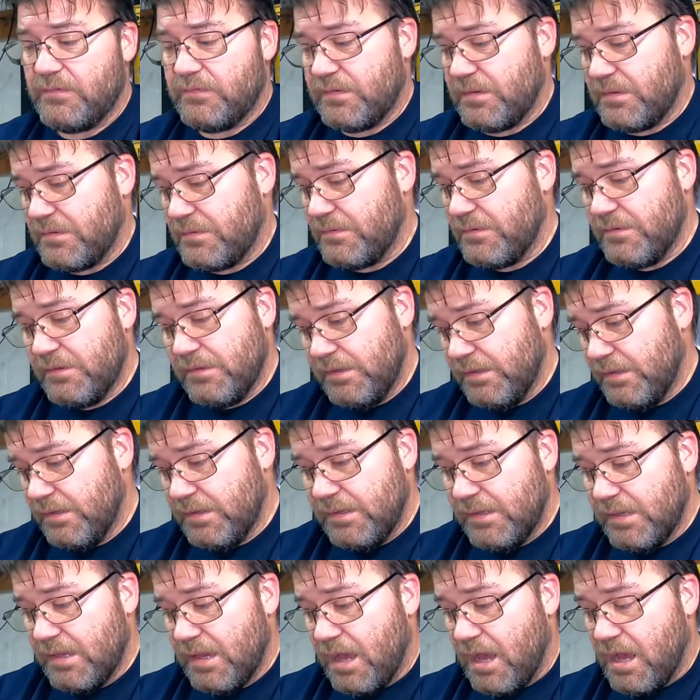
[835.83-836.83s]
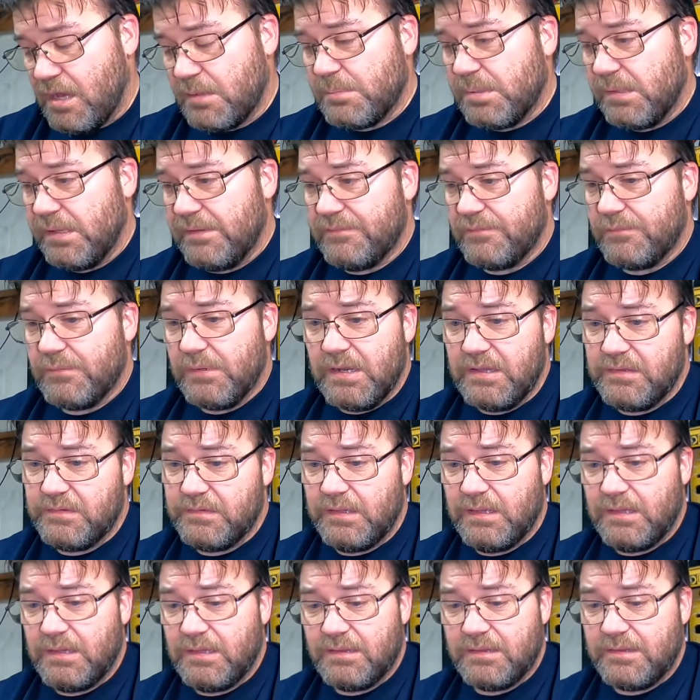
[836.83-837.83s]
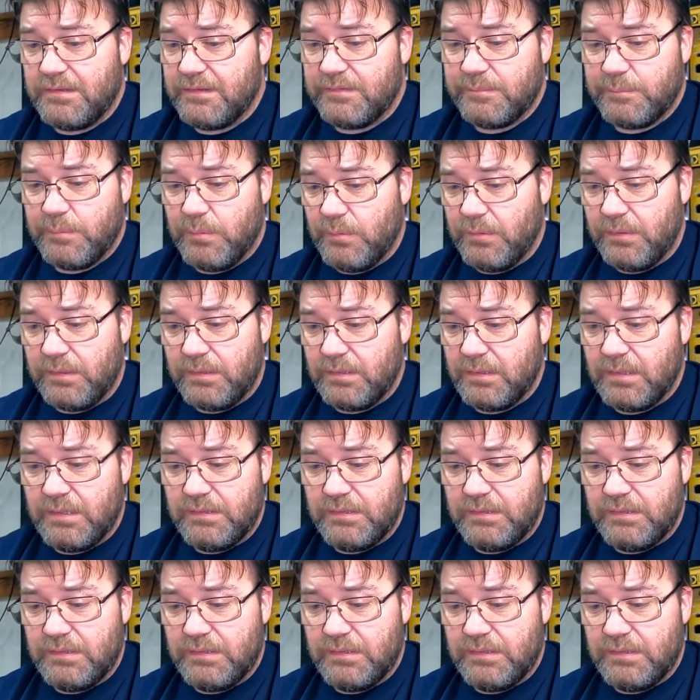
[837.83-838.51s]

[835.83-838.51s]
So I'll believe it when I see it at this point.